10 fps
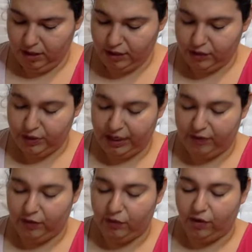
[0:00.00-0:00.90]
So then
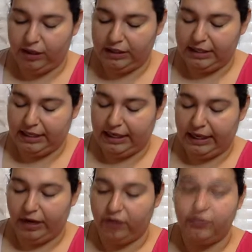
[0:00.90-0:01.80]
if you've already taken
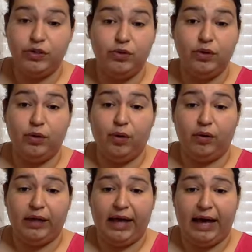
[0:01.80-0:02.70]
care of 2, you
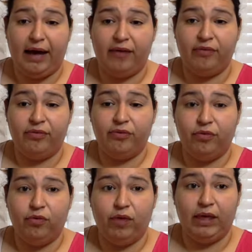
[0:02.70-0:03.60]
only have
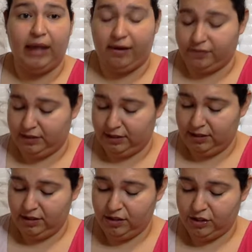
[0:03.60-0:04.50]
1 left.
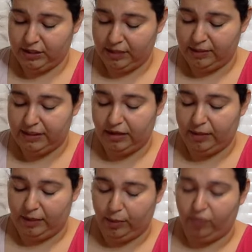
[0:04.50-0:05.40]
So sedimentary,
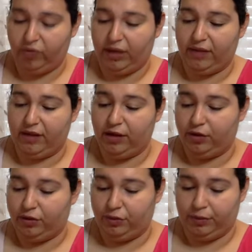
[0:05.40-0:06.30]
metamorphic, and then your
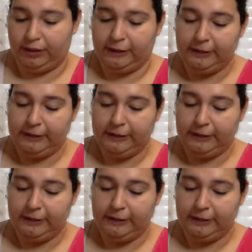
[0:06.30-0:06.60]
third one.